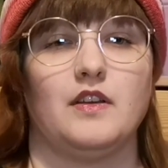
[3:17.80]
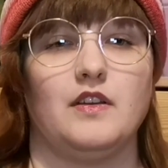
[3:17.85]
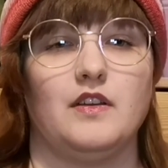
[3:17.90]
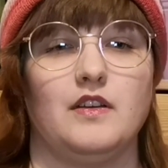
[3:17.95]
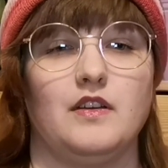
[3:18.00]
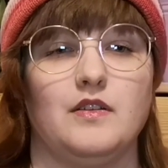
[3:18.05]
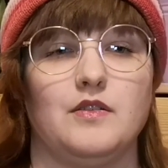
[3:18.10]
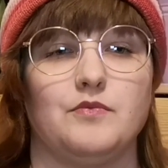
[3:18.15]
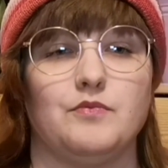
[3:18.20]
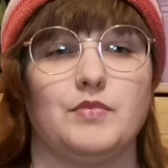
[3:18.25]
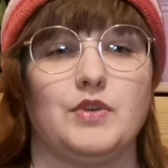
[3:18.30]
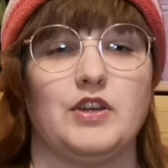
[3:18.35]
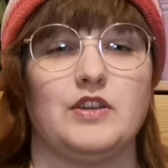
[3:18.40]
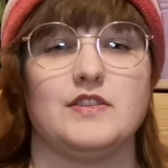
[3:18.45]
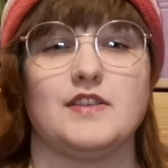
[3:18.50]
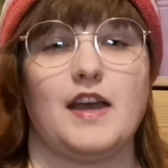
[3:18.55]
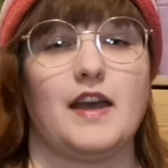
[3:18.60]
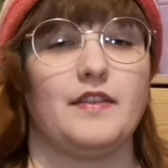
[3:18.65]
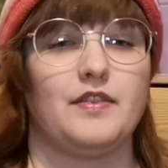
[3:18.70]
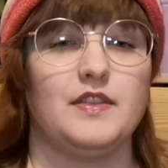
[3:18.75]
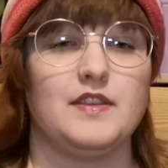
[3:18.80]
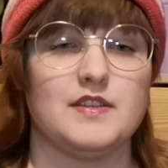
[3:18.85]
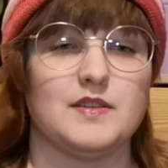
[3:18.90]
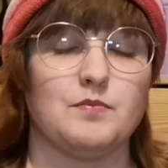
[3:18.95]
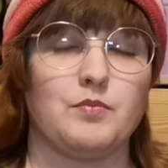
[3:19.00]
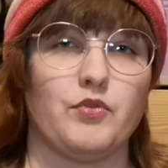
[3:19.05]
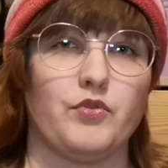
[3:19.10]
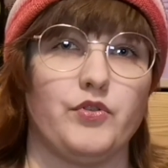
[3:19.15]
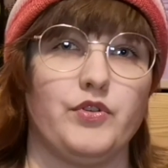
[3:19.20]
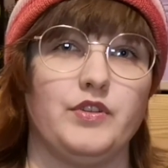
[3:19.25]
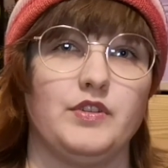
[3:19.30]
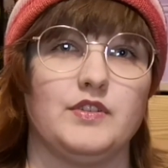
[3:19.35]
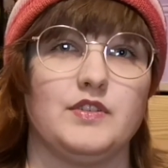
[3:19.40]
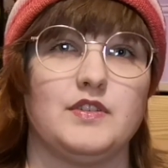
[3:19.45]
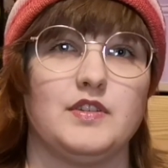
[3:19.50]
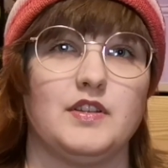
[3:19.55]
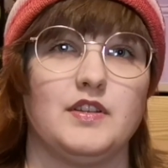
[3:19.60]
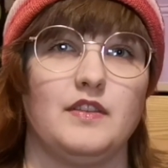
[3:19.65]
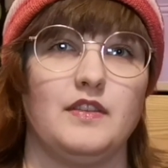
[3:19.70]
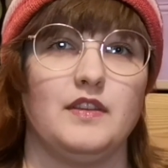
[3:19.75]
Because at this
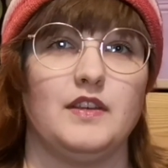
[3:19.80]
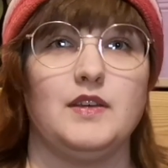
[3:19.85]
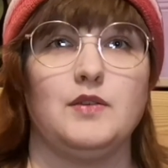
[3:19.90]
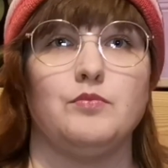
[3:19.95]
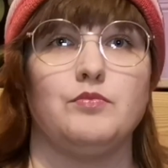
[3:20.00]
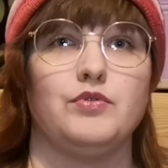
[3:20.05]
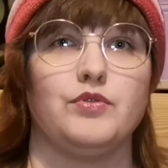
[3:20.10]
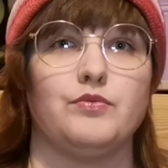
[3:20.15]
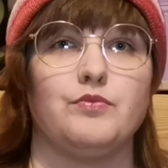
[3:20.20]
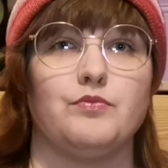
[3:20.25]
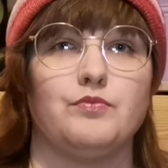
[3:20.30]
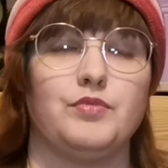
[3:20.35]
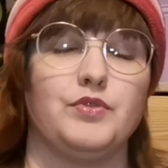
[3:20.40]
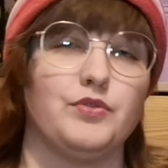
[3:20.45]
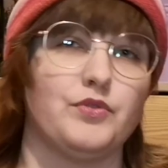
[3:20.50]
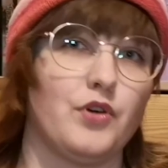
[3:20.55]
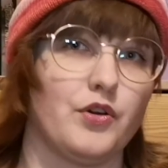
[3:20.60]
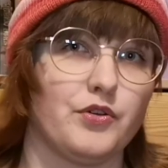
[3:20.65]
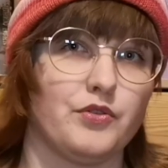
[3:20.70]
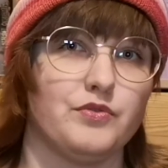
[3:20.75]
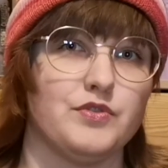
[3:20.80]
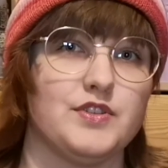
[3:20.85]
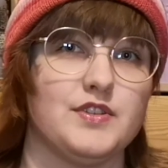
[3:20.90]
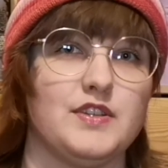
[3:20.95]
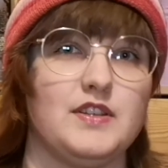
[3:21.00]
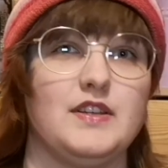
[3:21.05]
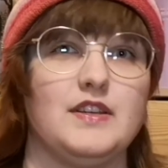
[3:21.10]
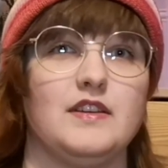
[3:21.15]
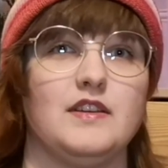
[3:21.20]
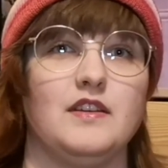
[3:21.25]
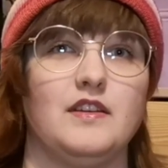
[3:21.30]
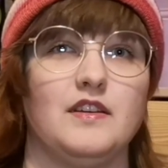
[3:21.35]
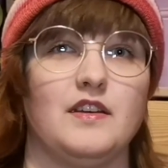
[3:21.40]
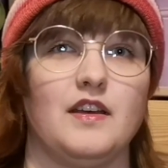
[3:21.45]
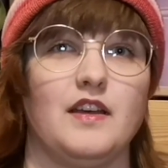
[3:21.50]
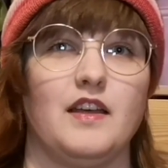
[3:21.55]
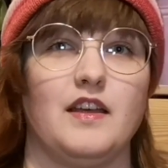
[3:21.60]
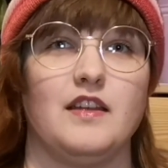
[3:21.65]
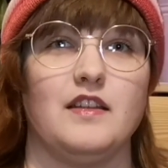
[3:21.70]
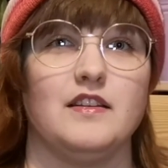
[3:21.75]
point, the bureaucracy
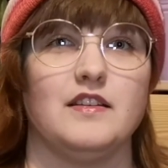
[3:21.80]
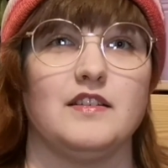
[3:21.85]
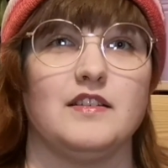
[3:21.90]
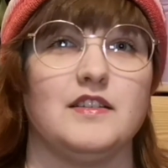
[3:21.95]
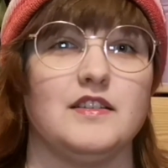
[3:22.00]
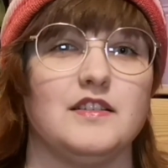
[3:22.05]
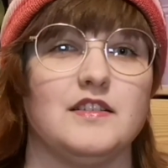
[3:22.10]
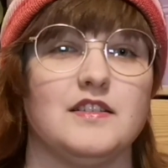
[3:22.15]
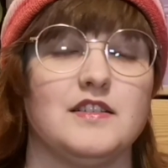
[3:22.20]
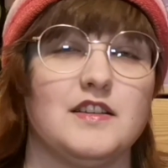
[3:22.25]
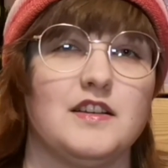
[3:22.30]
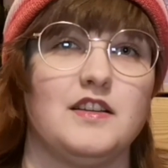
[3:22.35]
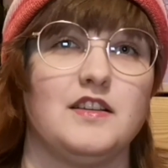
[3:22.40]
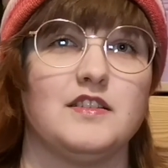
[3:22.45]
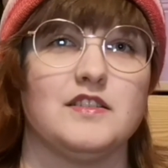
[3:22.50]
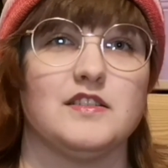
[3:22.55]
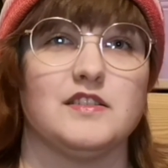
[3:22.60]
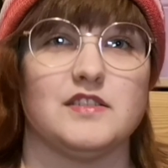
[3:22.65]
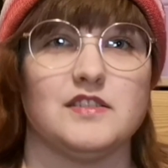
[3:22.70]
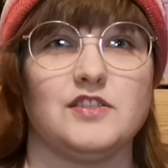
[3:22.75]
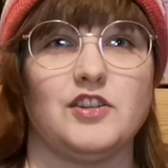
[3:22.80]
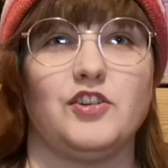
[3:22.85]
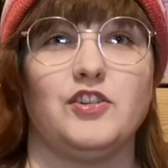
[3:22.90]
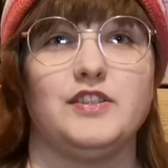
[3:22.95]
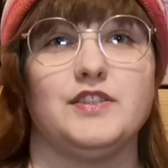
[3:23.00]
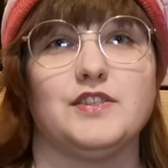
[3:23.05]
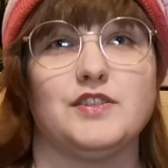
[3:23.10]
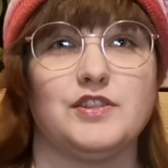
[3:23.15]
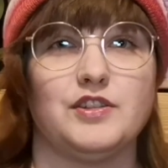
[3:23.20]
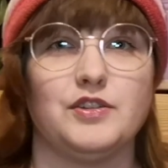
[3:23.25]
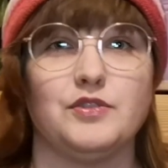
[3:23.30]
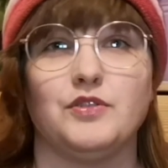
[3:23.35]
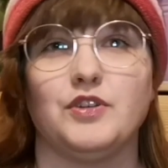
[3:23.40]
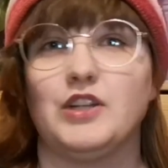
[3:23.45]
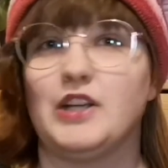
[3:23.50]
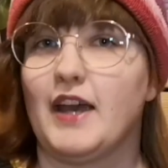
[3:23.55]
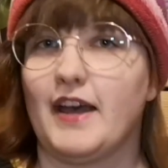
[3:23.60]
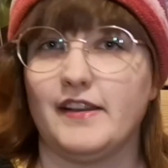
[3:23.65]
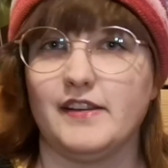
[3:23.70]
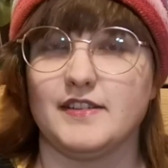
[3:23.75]
and Stalin's
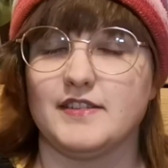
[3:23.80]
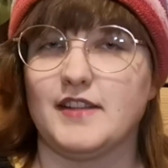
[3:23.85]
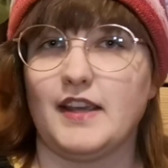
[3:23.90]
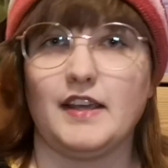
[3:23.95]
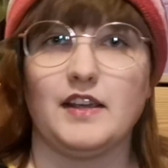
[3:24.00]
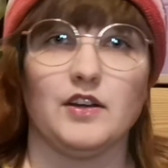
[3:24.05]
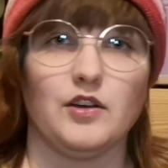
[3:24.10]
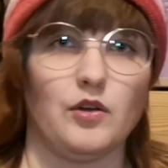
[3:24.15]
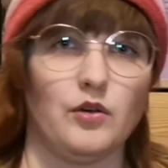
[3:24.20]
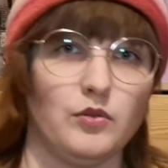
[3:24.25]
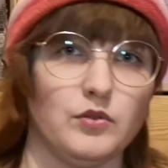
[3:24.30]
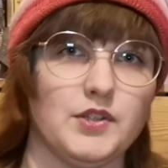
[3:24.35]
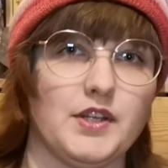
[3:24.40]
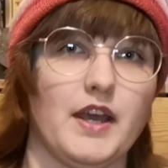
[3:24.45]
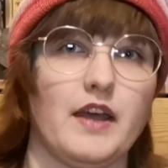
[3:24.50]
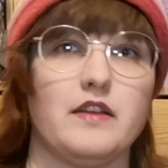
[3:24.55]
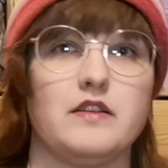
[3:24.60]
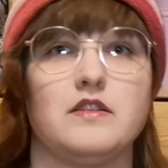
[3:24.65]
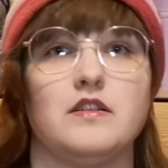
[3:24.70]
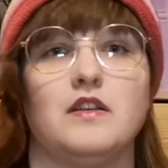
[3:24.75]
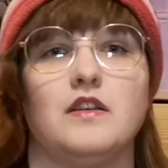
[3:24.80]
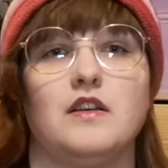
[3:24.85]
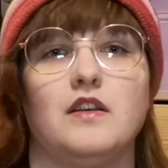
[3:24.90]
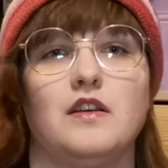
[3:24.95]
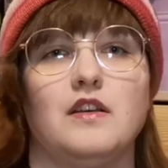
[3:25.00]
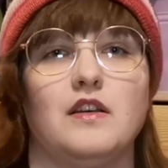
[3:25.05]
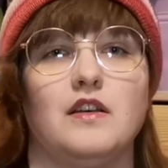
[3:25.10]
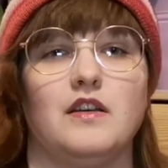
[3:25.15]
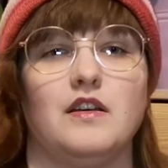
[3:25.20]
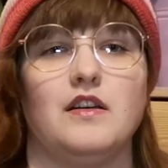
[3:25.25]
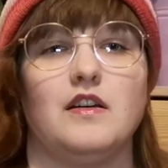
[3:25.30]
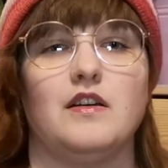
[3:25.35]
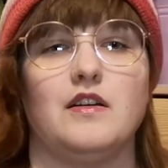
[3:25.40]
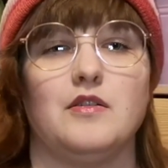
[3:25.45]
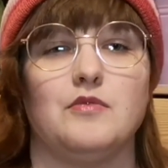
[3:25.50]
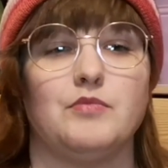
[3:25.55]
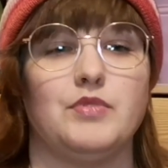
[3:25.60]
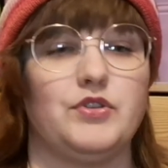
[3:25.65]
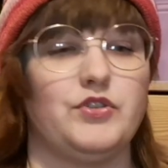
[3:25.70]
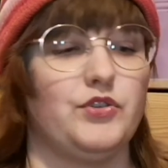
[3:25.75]
tyranny hadn't taken hold yet.
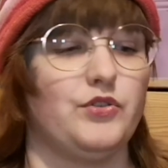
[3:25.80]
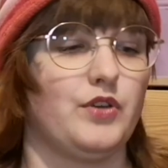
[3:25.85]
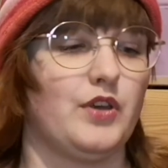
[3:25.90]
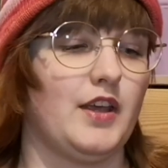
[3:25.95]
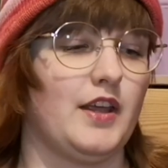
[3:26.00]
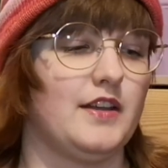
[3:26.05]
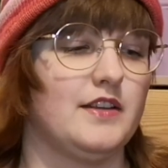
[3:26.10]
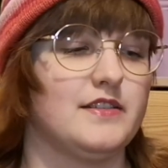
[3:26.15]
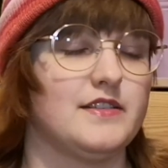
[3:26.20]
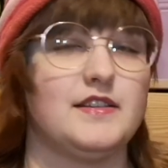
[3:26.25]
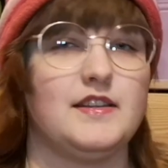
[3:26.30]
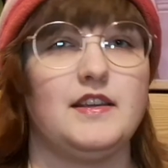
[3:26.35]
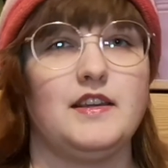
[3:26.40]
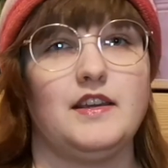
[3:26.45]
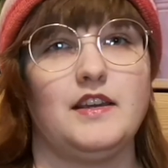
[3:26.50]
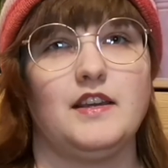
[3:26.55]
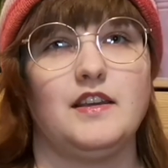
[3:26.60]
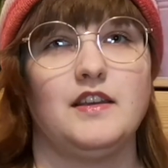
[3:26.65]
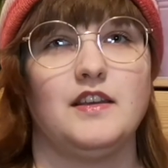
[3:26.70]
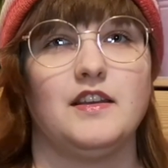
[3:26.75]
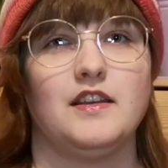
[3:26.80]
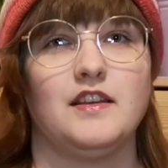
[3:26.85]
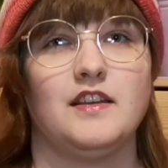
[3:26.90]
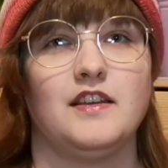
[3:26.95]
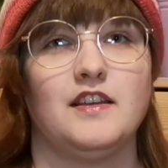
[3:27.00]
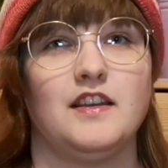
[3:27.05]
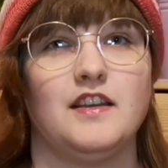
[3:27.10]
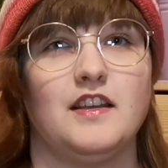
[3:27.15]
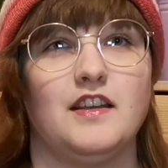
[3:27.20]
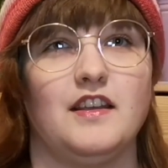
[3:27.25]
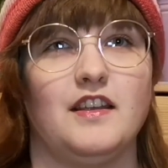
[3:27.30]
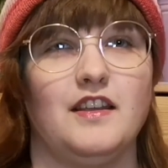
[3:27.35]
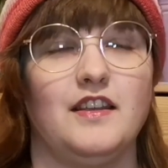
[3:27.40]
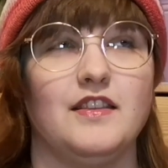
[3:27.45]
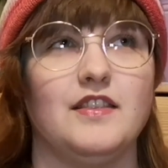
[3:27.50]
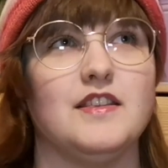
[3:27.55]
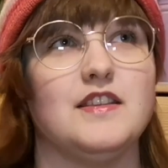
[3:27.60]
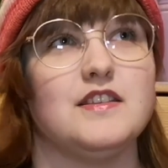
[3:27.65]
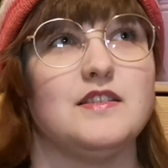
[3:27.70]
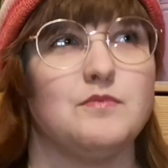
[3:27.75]
But you can see
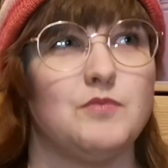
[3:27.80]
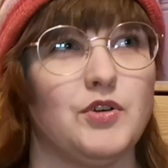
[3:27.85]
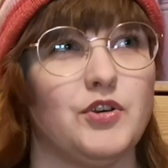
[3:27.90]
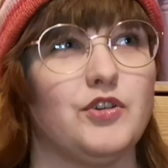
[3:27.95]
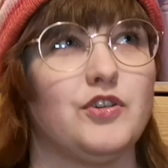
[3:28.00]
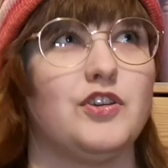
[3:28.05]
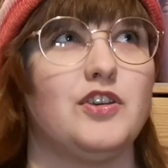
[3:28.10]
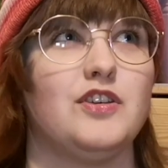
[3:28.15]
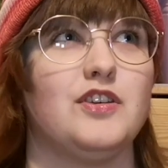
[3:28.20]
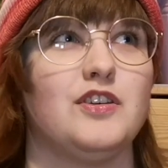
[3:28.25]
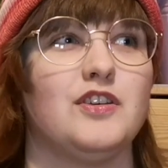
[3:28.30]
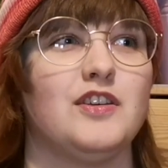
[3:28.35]
in this book,